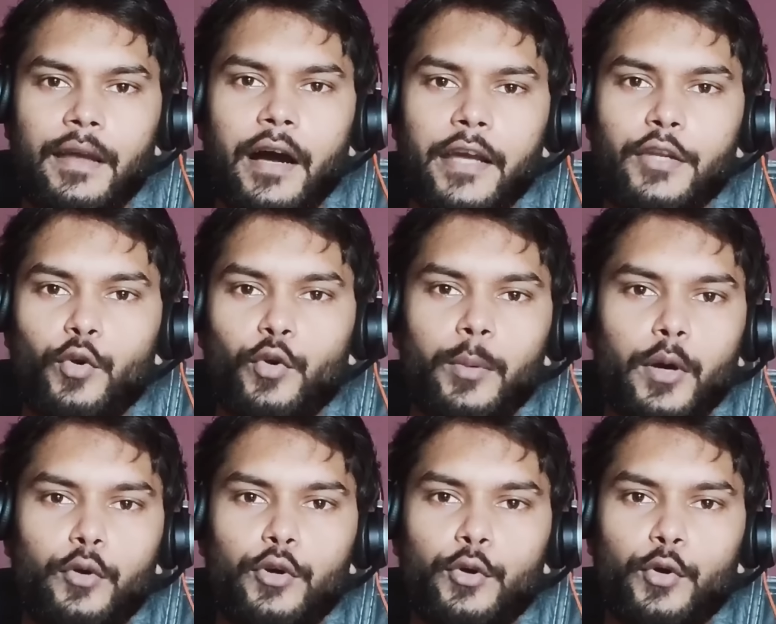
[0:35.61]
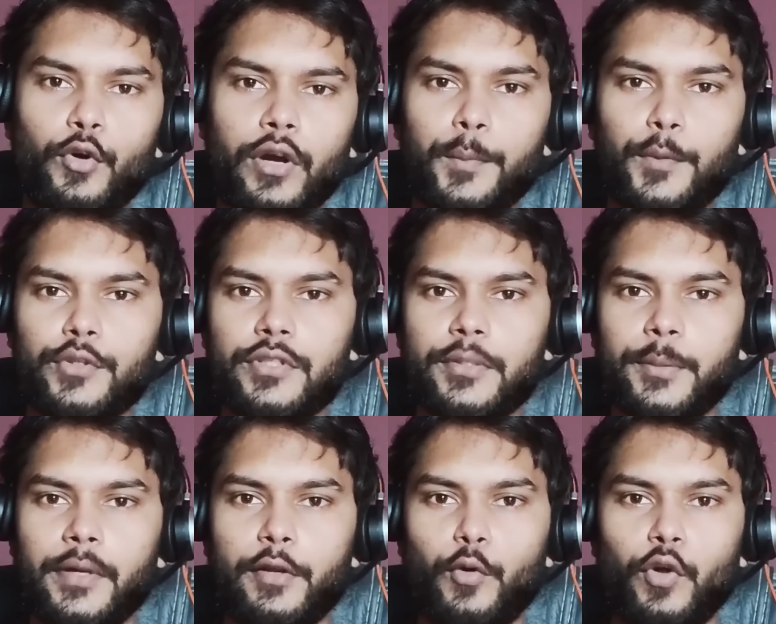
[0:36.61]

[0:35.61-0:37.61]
I know about row composable,